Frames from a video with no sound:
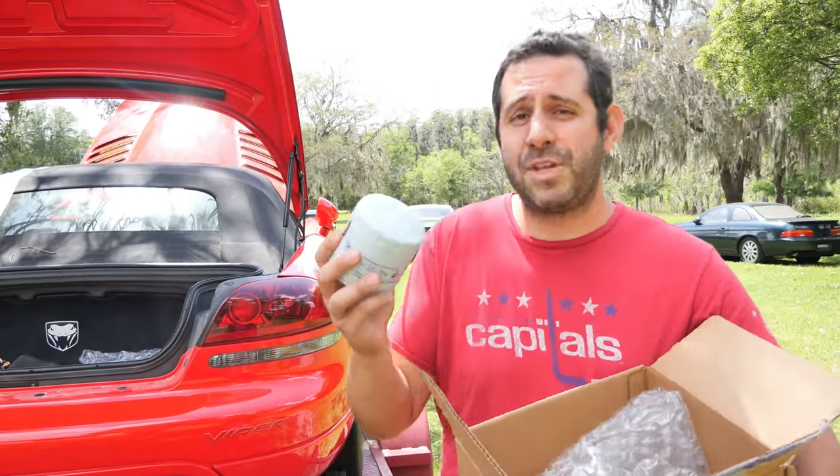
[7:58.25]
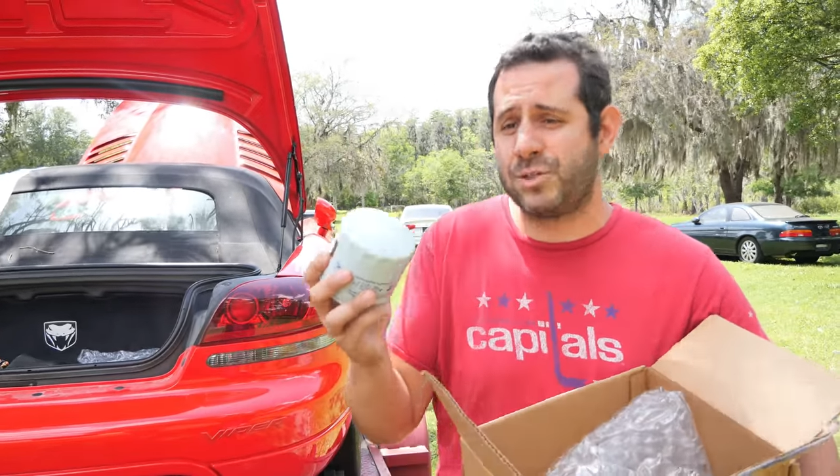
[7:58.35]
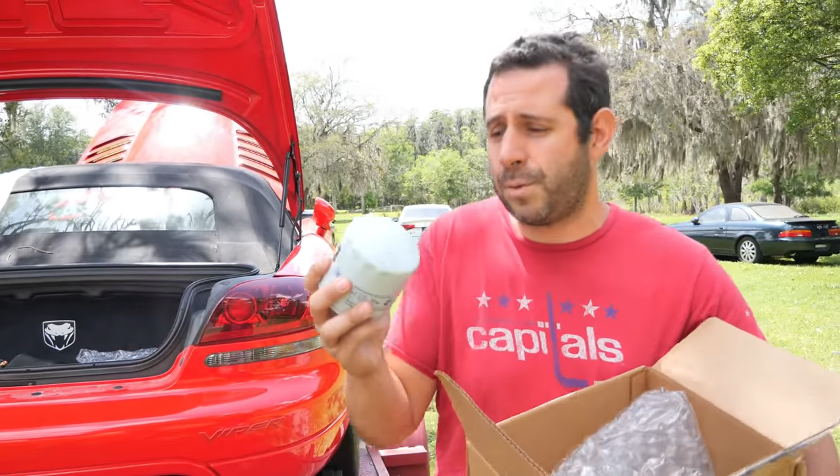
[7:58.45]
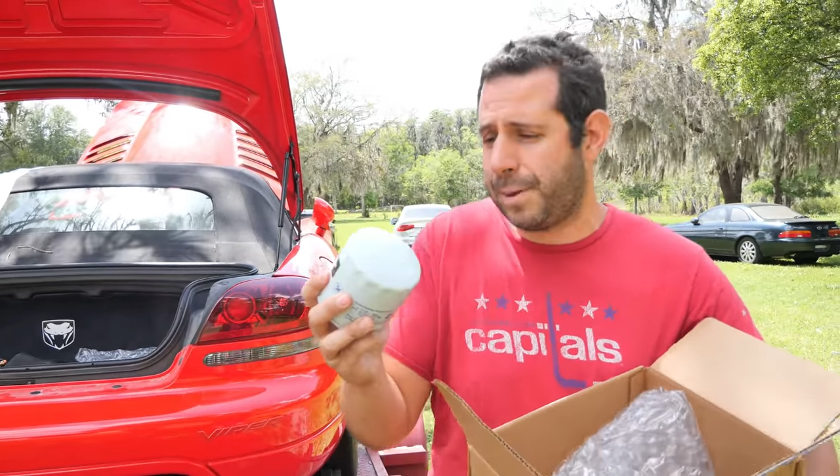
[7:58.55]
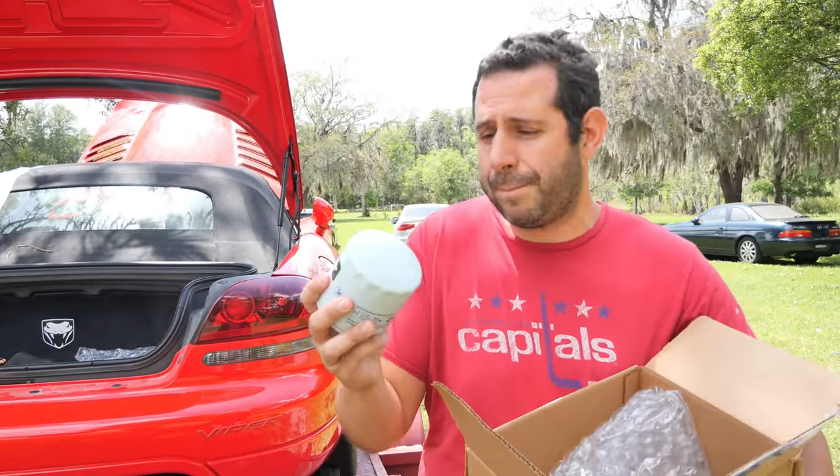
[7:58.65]

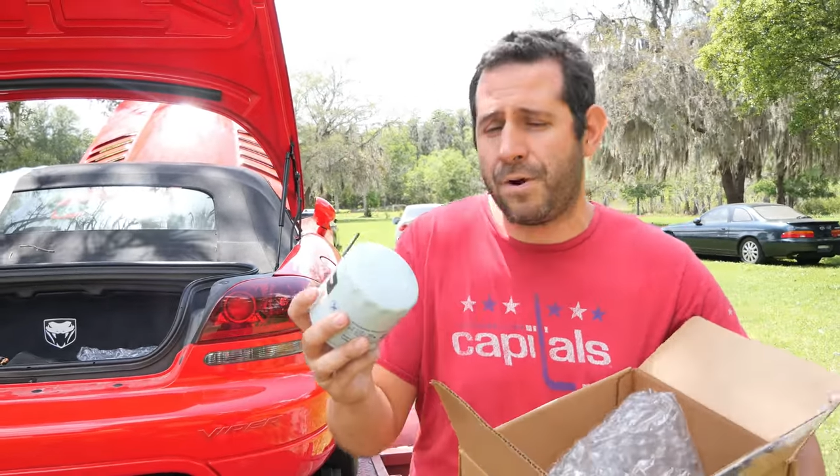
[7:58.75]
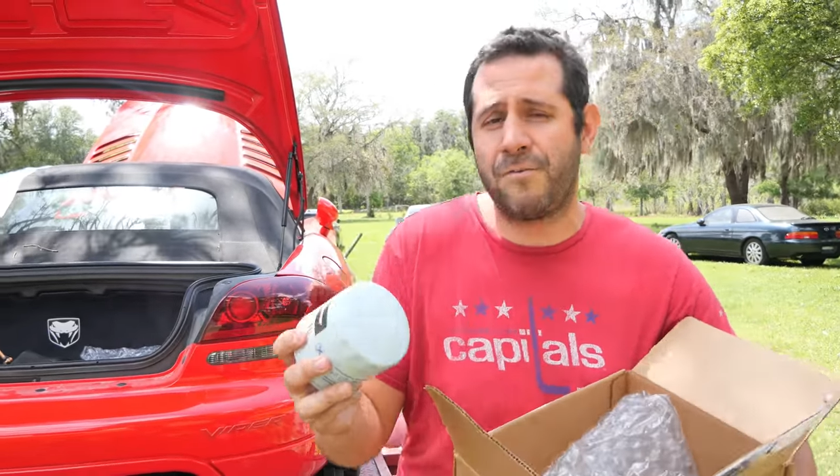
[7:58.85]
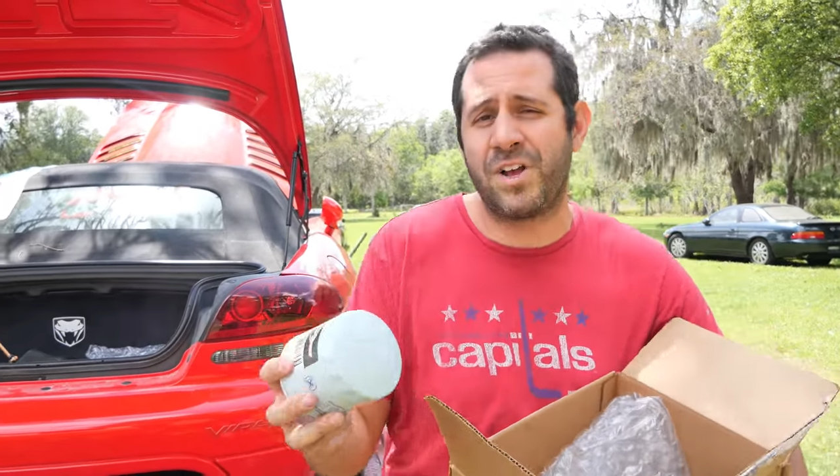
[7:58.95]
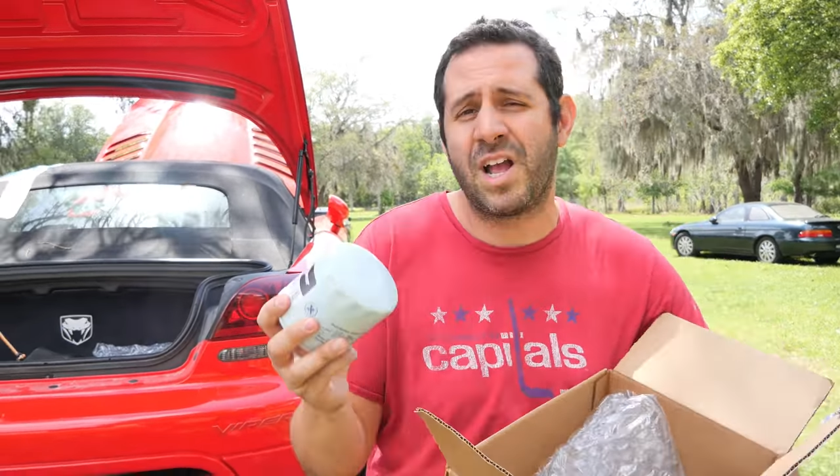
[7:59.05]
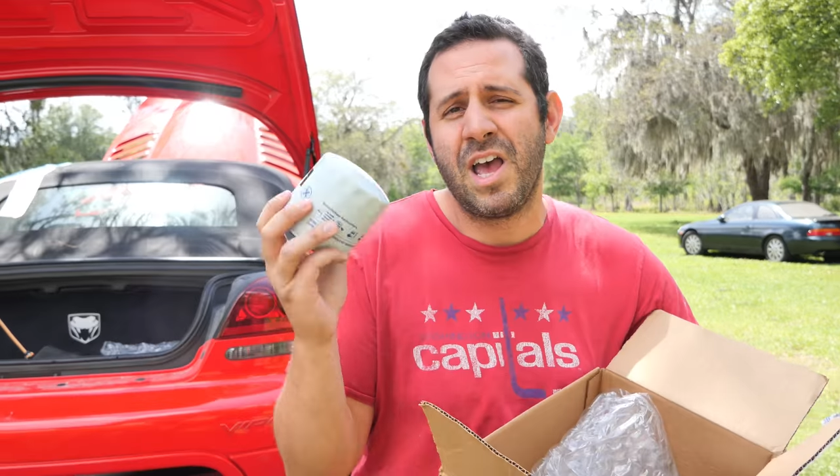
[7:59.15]
these will be
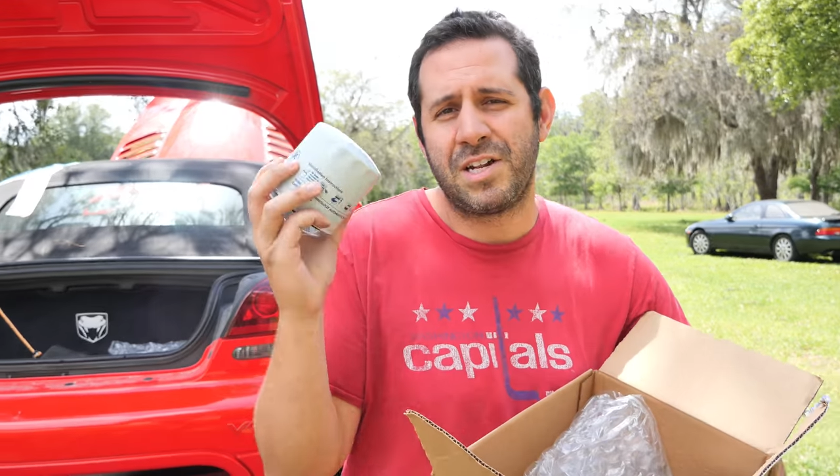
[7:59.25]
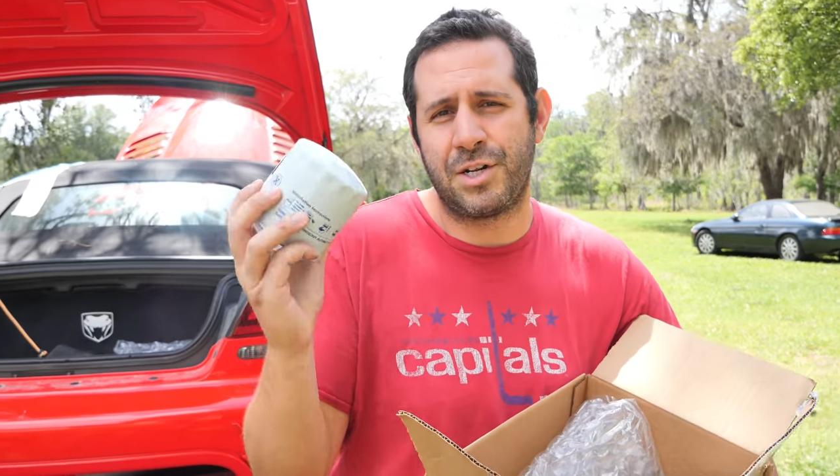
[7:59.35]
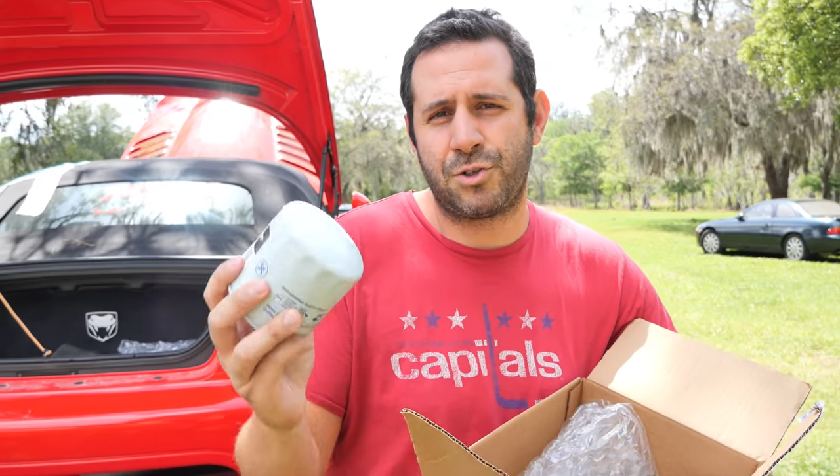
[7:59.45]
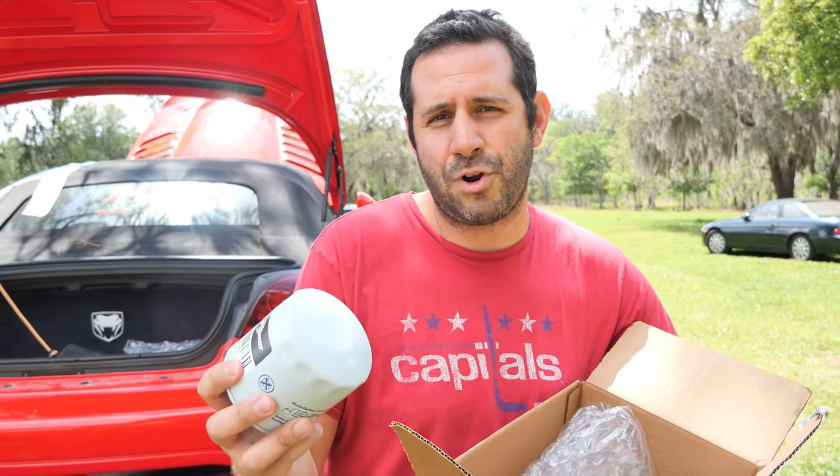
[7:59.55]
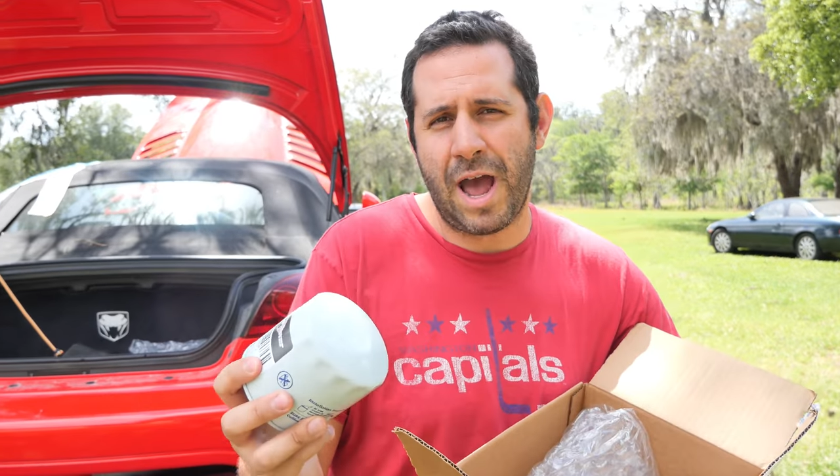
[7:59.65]
perfect
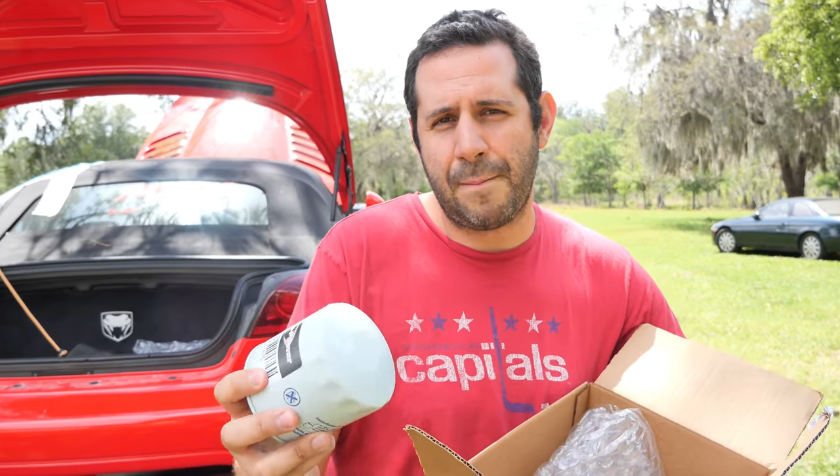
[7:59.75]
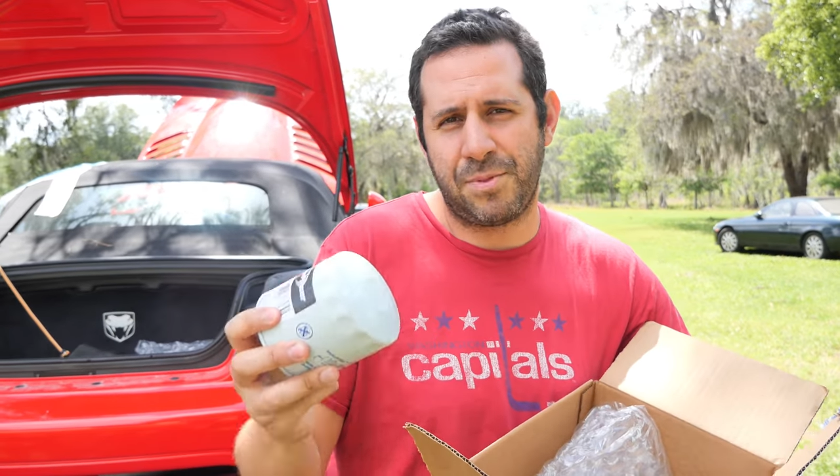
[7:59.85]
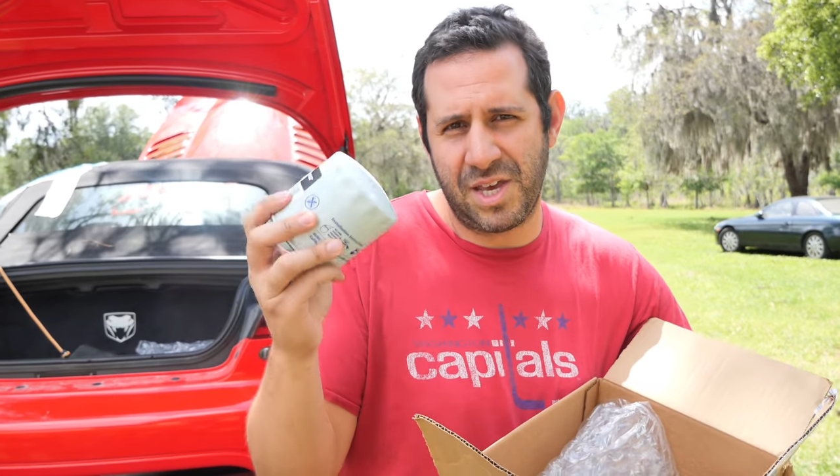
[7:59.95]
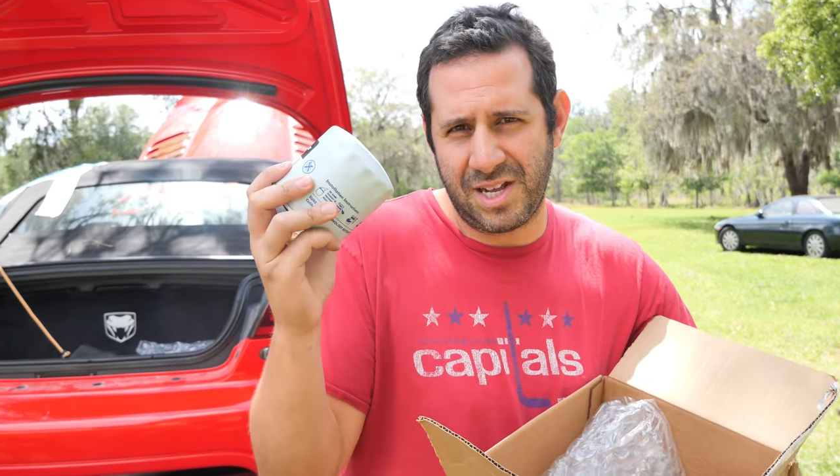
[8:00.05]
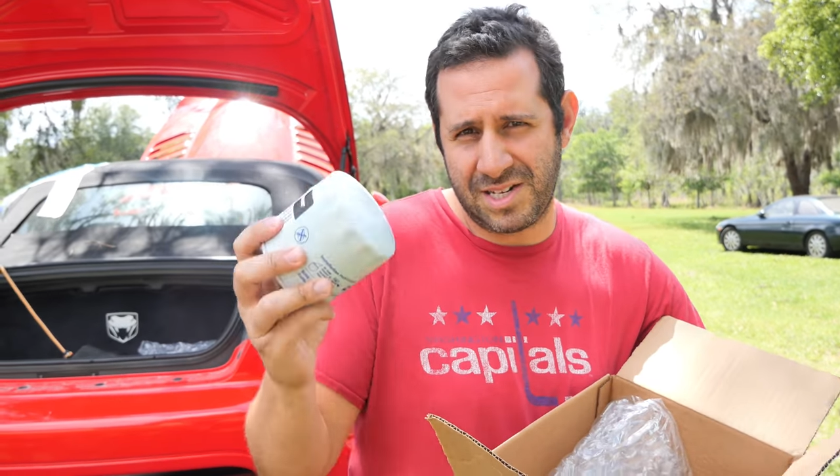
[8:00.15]
to
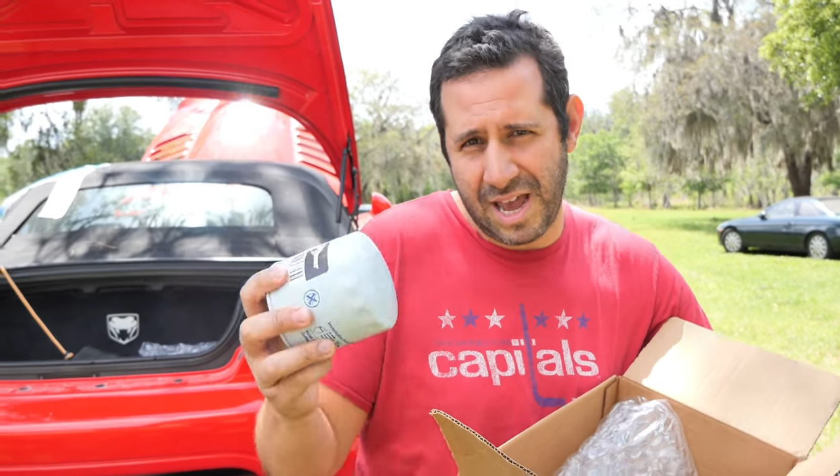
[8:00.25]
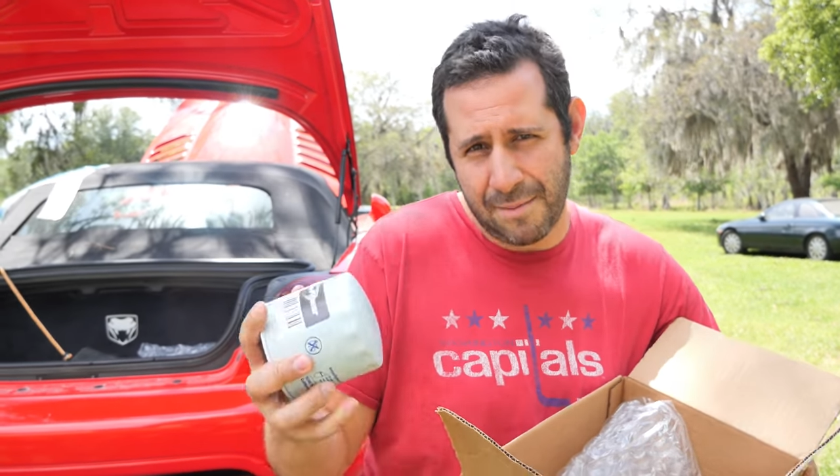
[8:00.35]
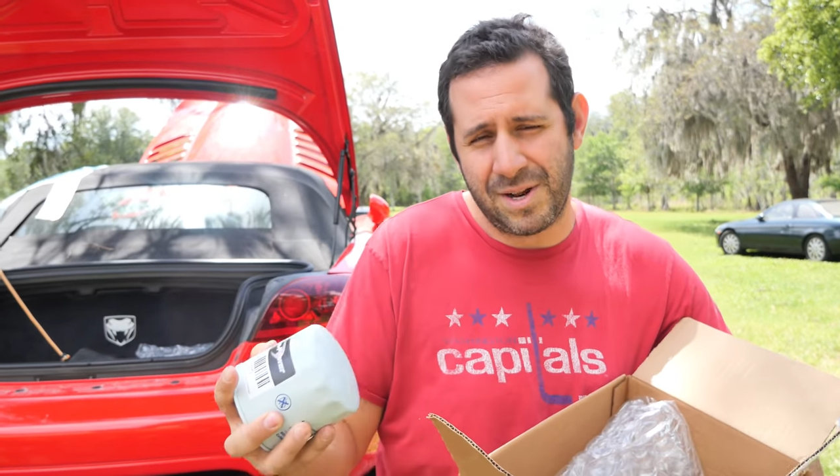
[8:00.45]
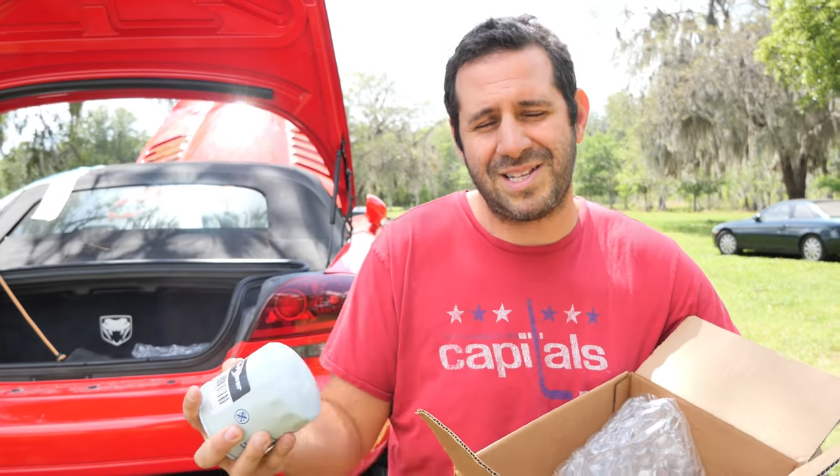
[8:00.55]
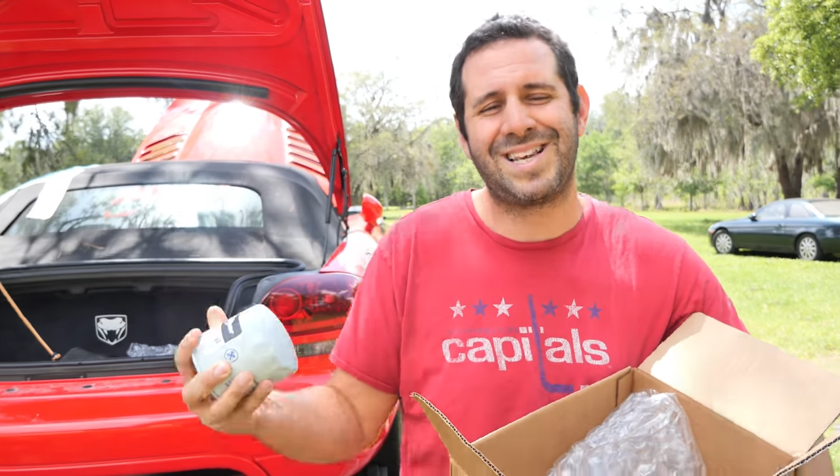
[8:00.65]
trap the
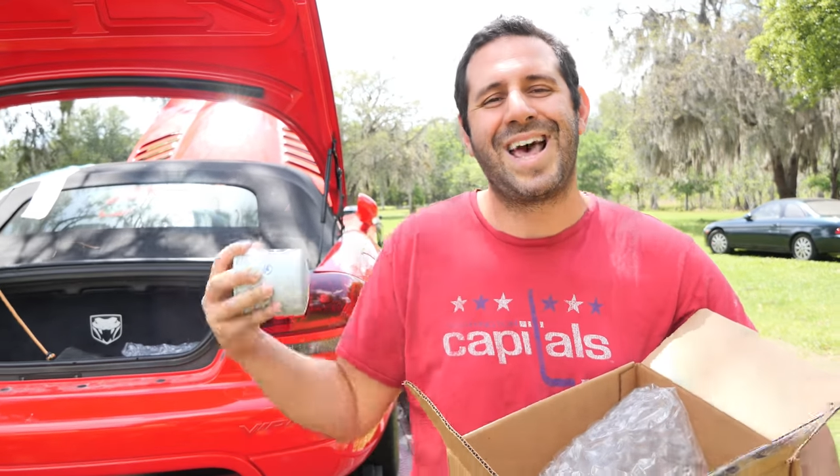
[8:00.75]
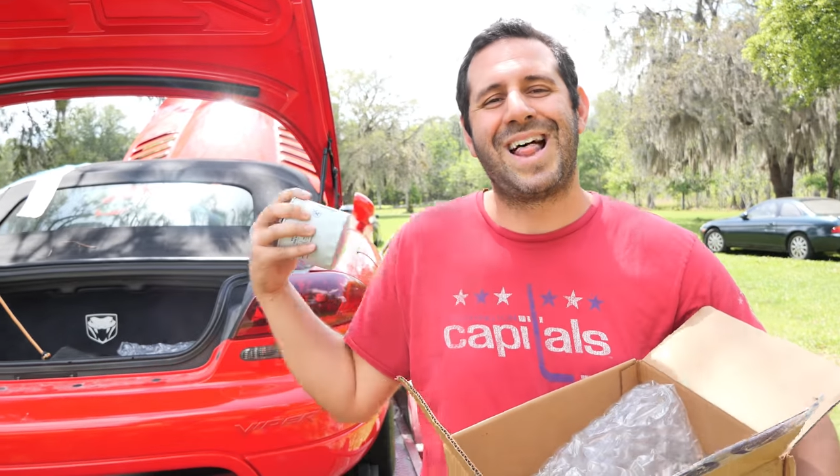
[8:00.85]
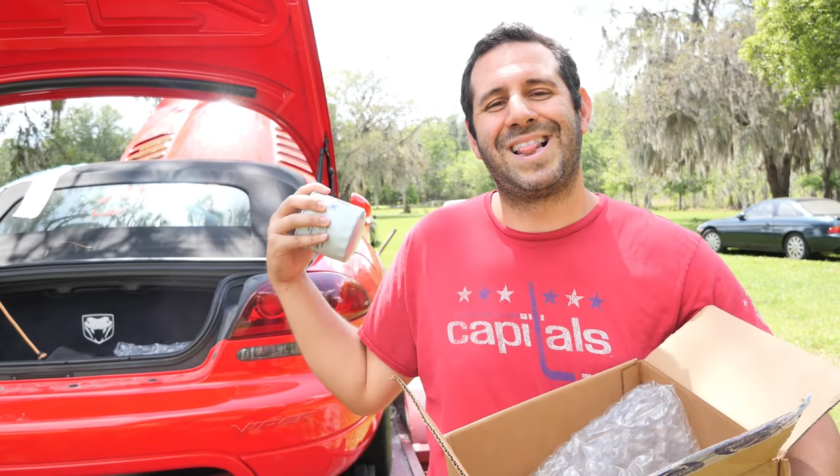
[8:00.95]
contaminants